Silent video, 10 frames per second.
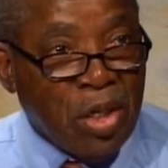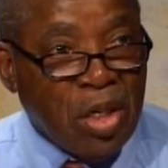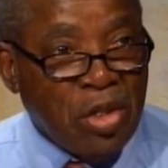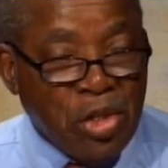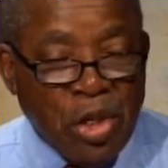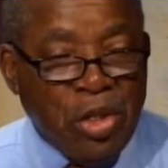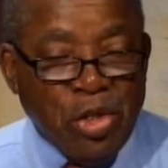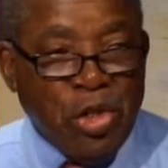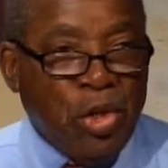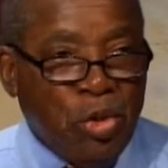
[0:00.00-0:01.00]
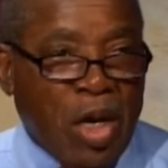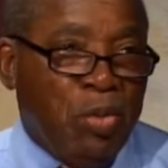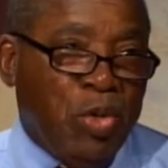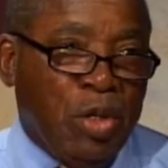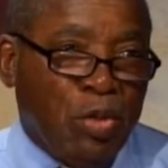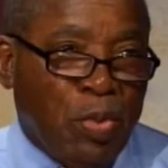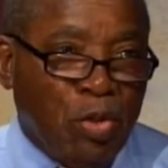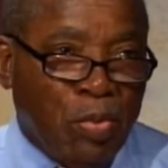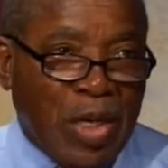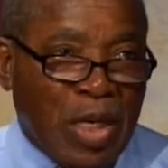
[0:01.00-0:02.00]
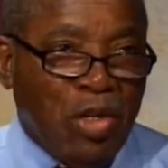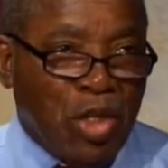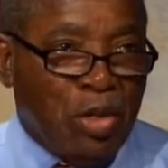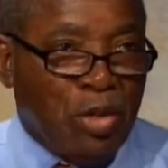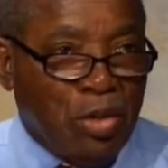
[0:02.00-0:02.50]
It's you that we're supposed to be listening to.